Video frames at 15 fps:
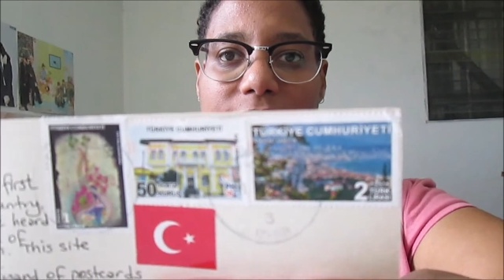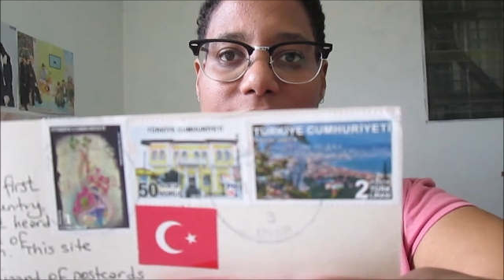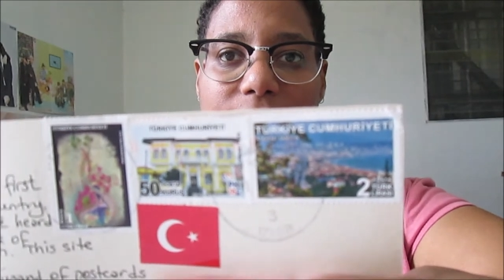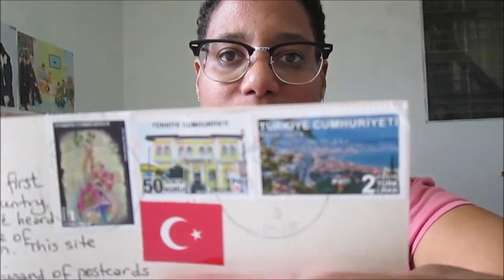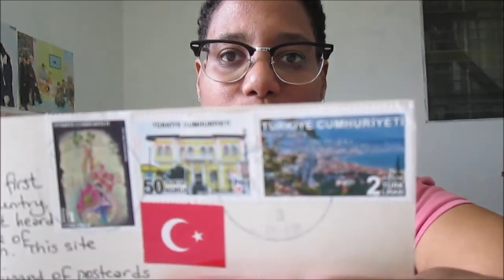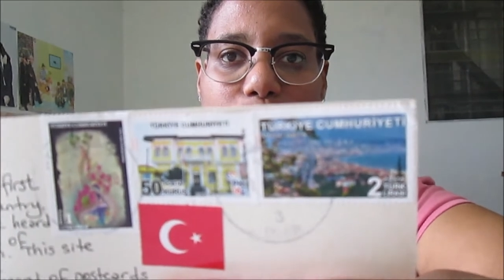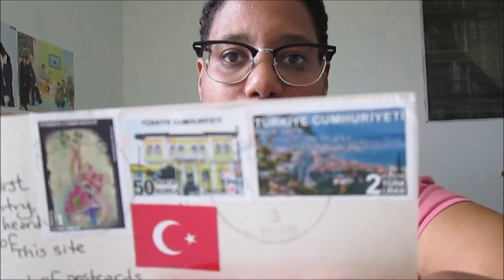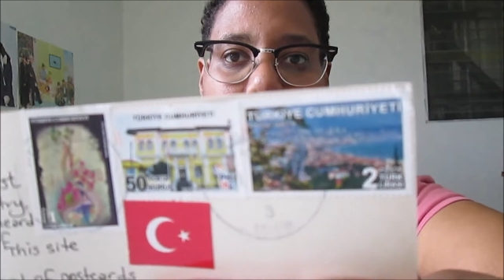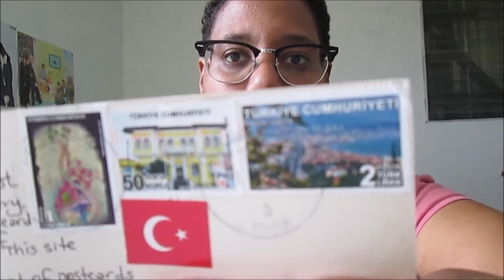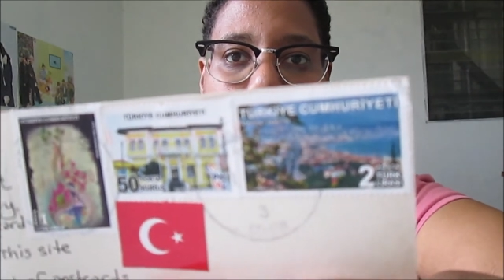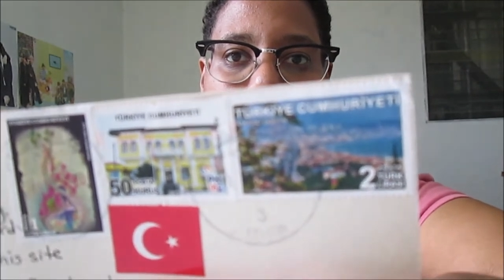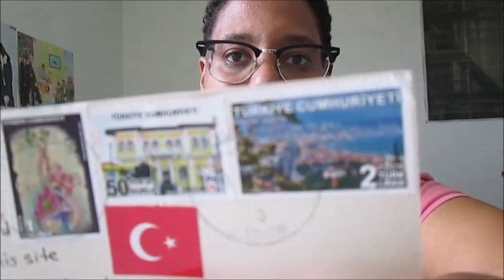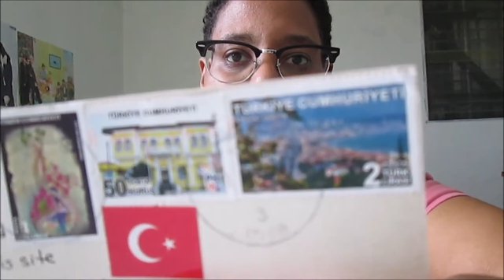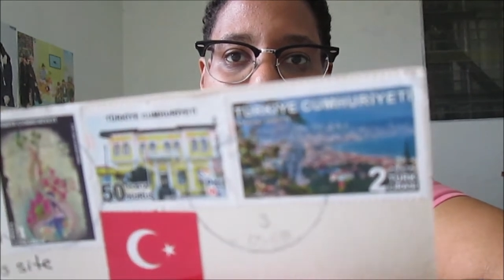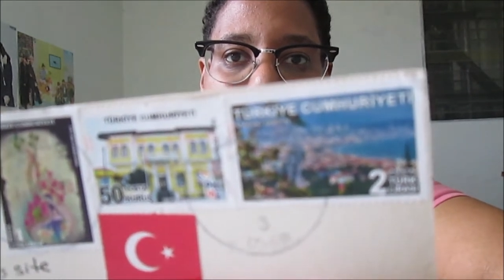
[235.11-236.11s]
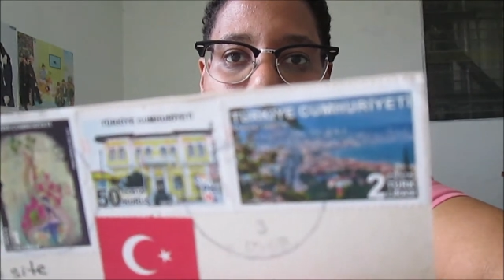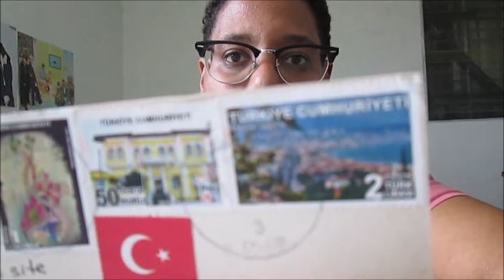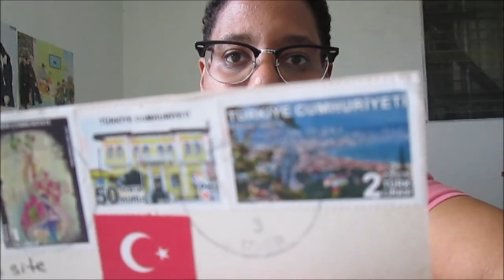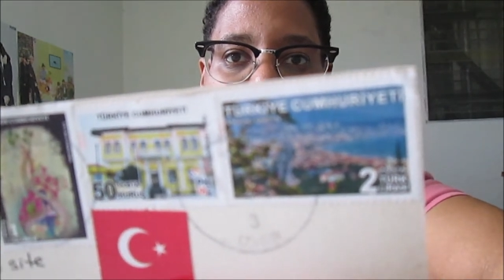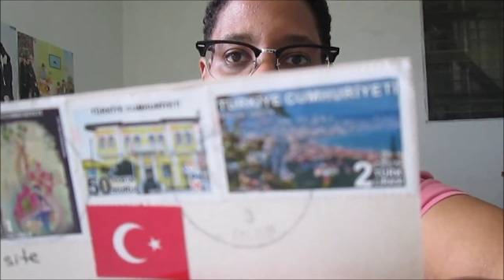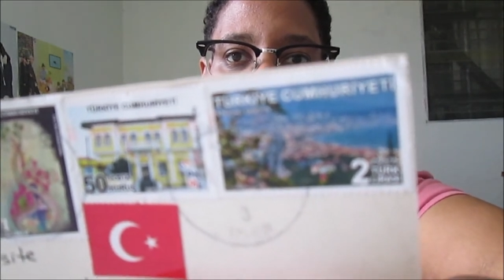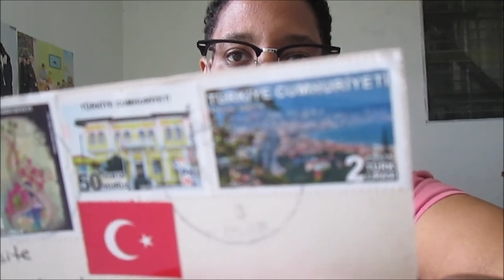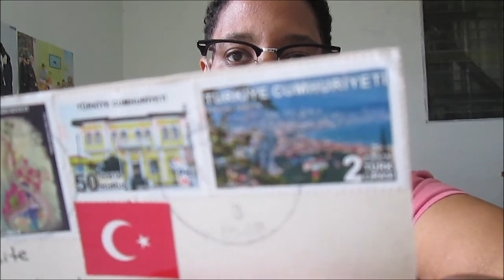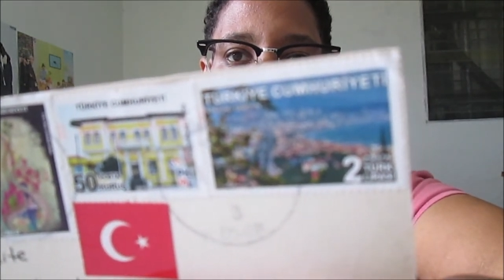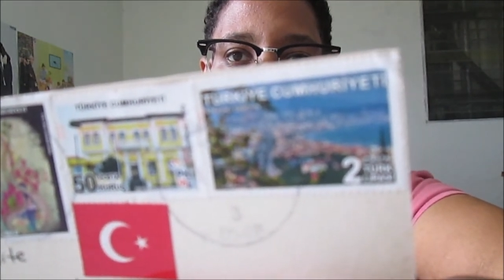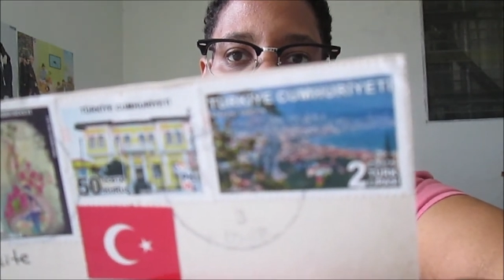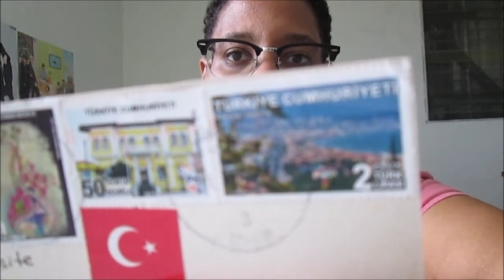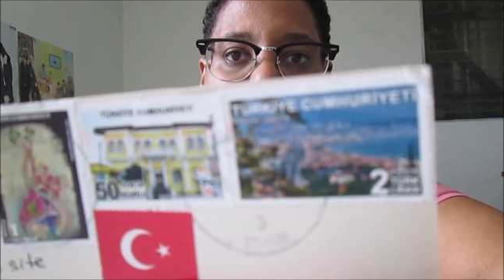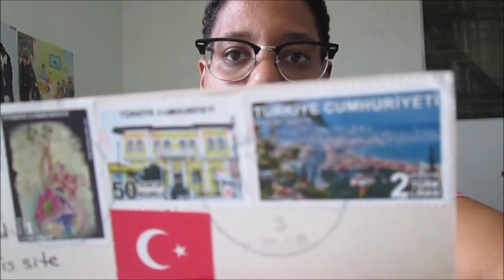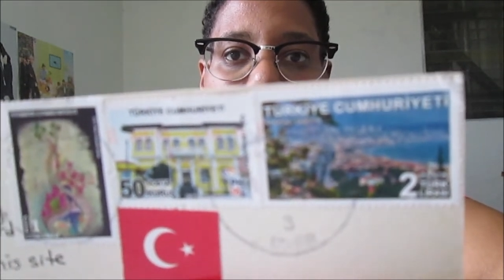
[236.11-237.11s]
So
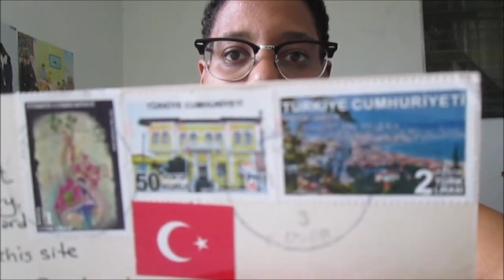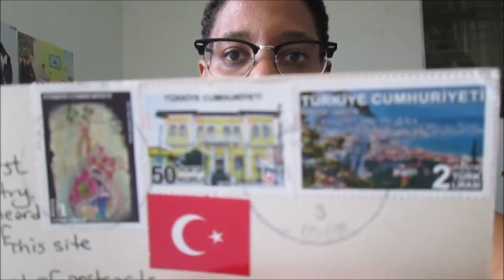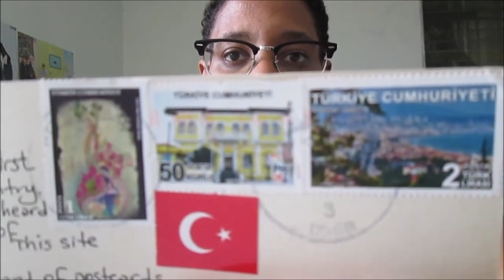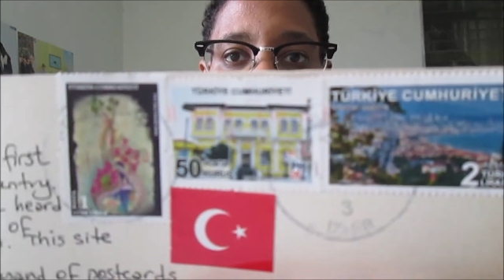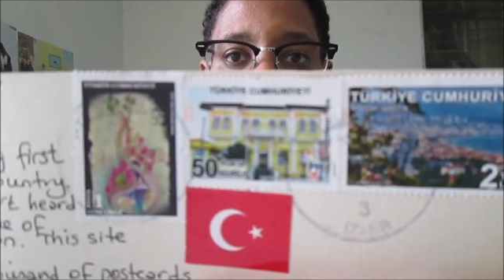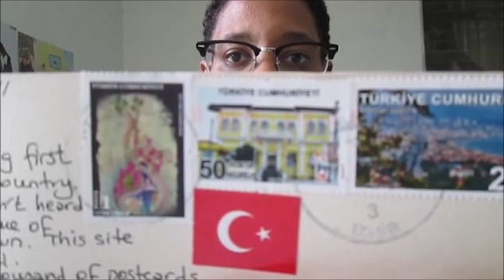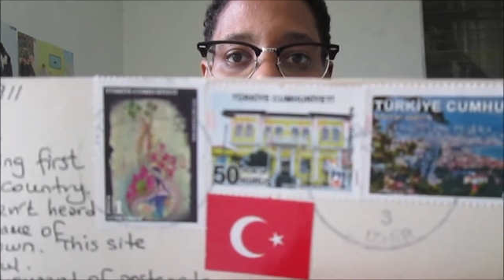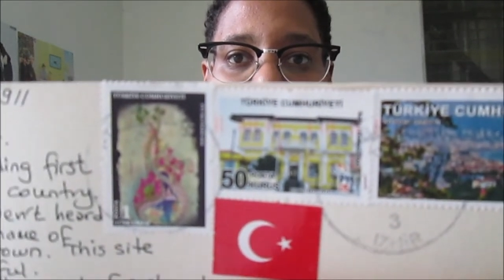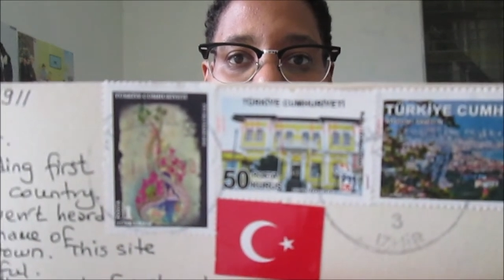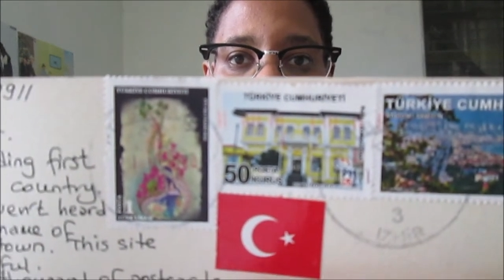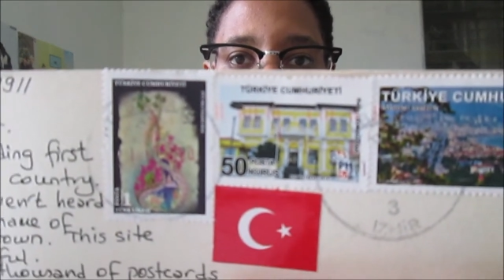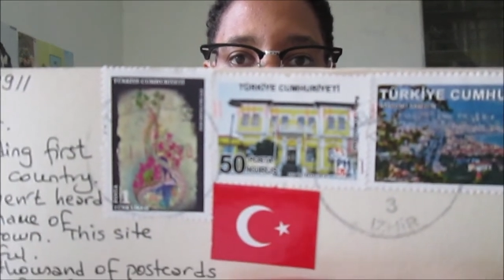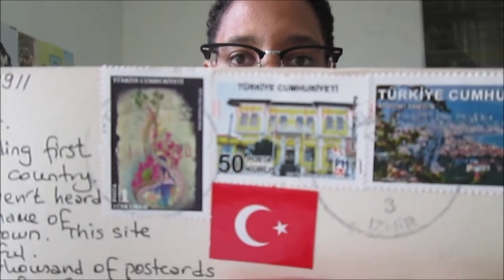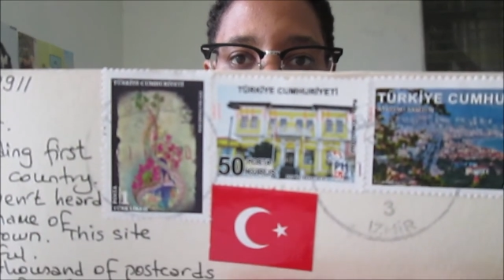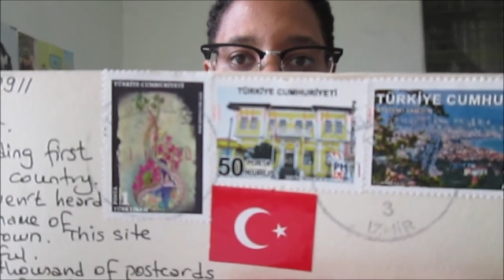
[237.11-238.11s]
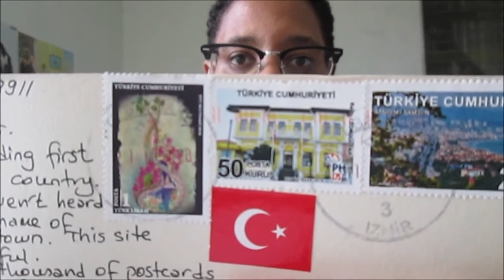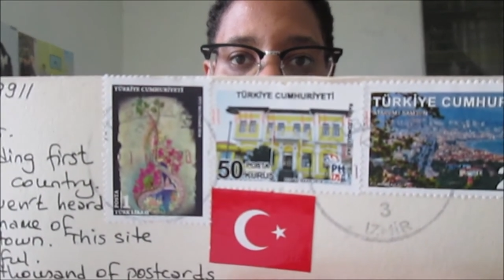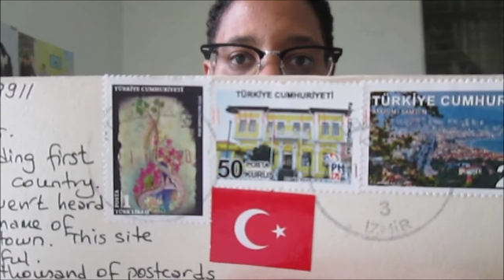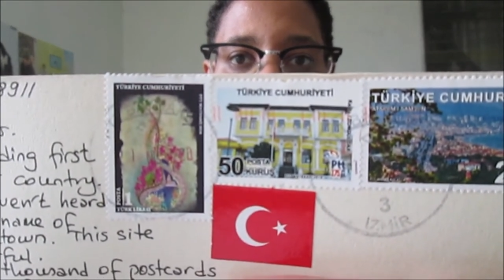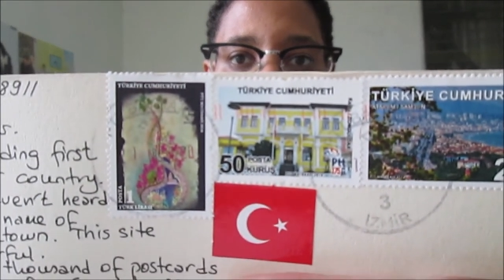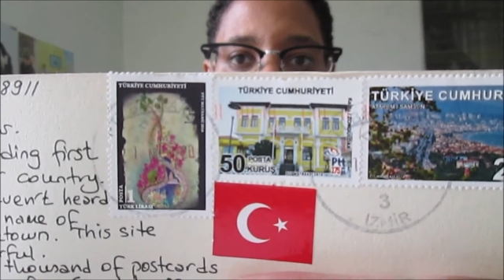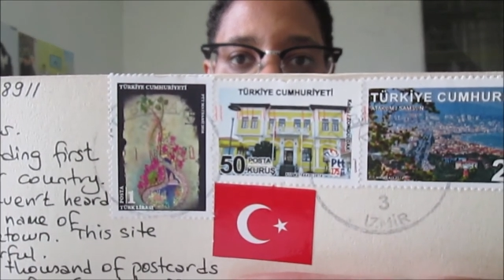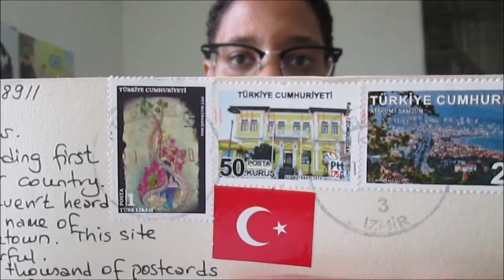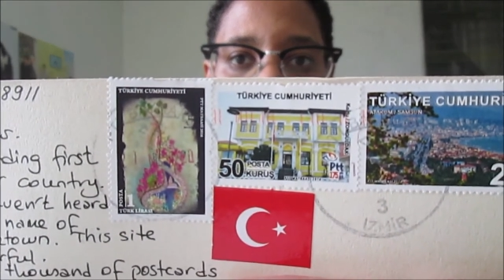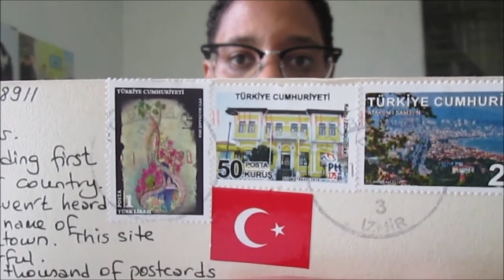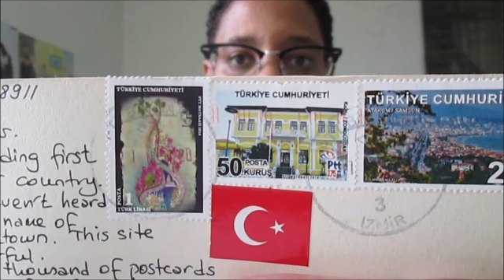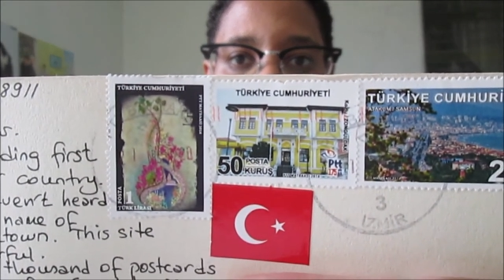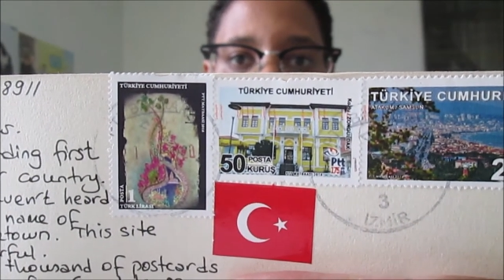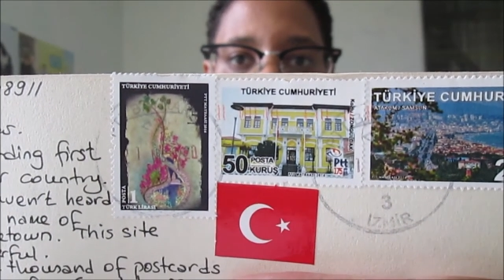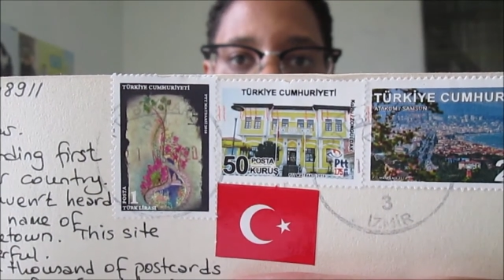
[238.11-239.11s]
I love the stamps. It's
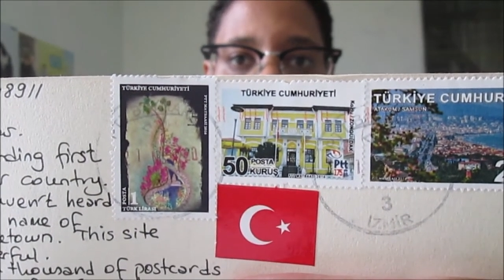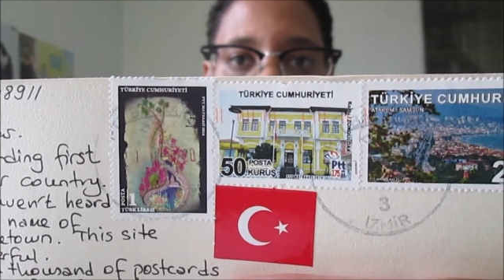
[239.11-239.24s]
very